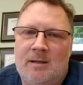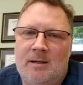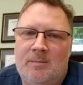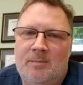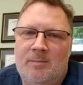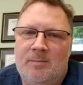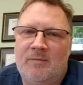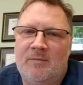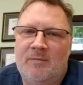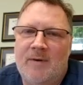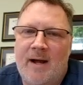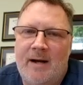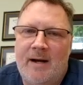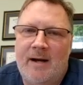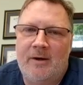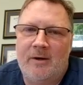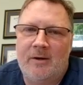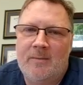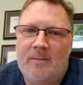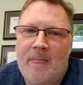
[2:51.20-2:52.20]

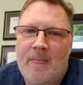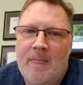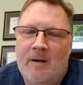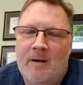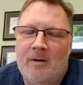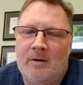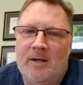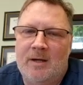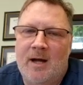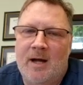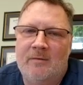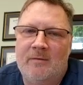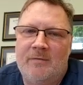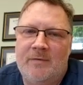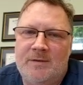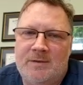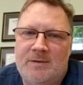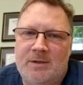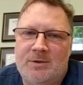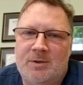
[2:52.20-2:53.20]
provider or
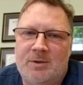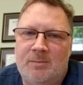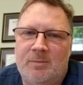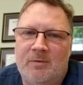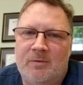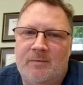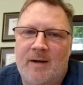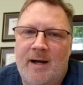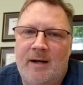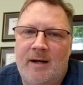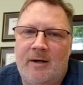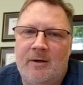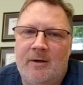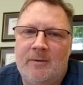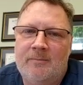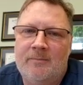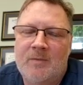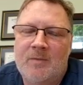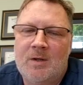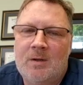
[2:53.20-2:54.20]
non-physician
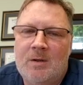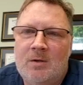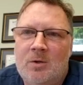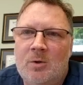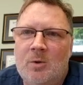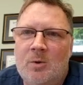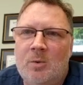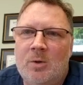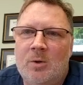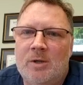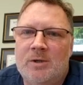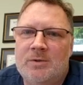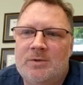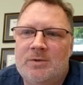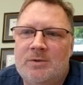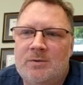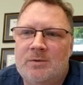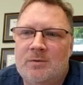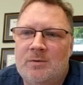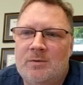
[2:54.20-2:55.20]
provider who
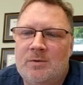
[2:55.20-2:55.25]
was,